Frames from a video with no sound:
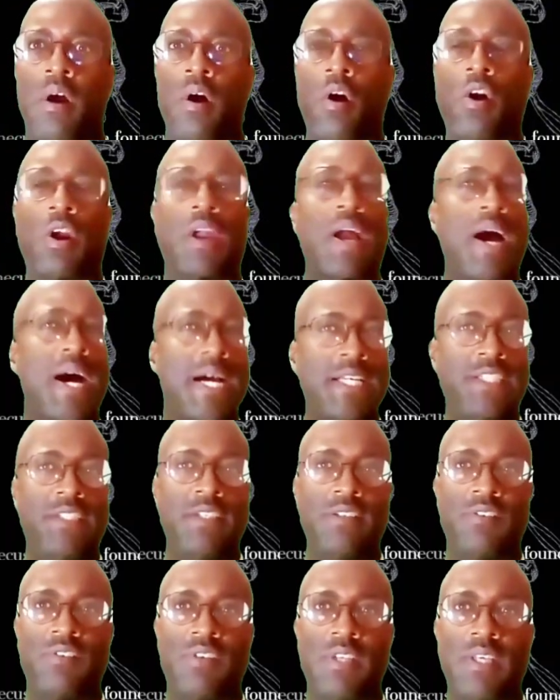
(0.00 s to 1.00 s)
our
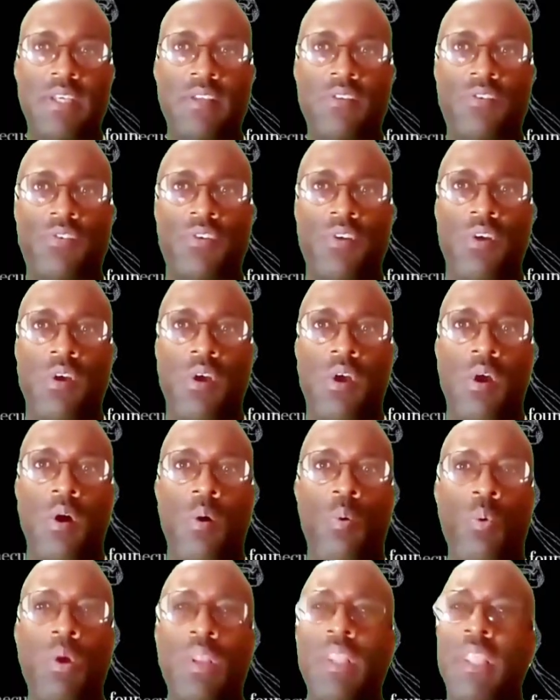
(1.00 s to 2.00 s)
consciousness
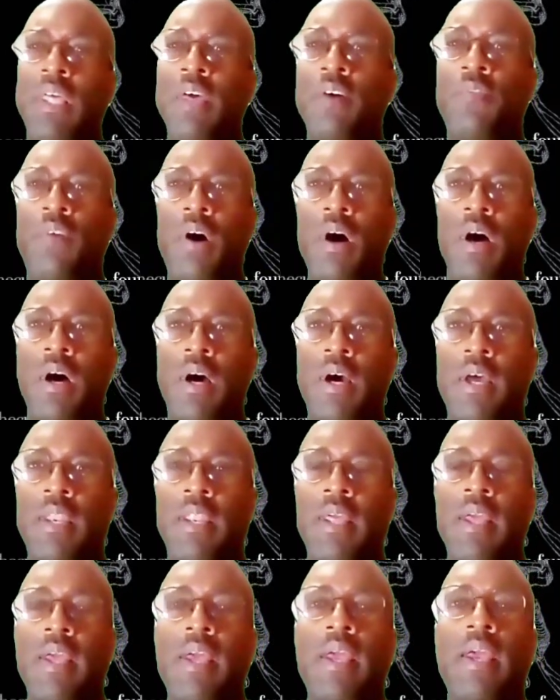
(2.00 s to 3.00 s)
will live on
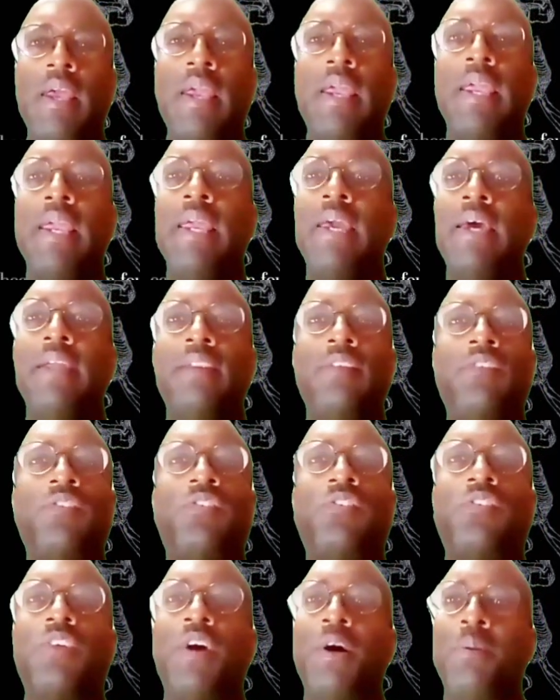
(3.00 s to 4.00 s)
in
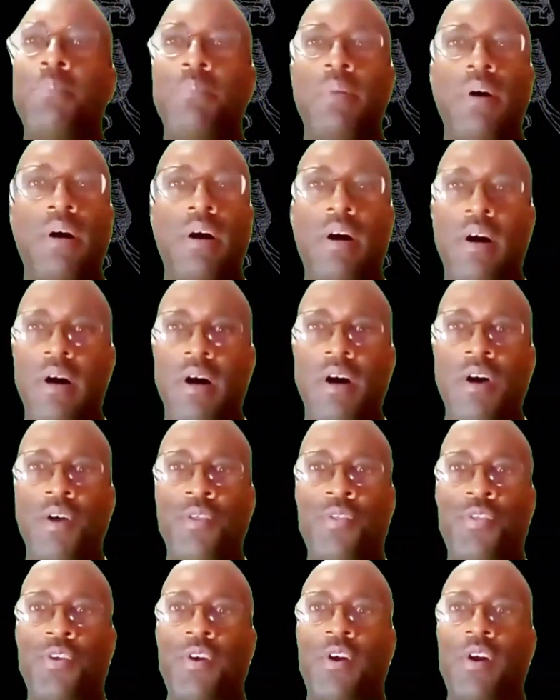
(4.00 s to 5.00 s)
some
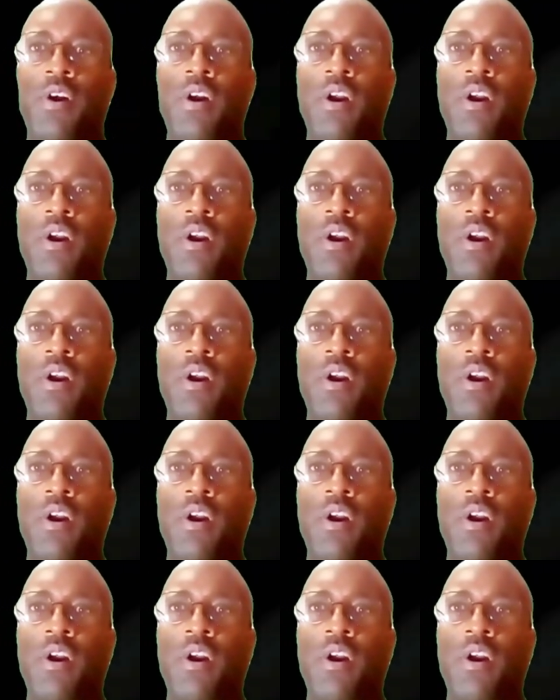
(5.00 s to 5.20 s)
other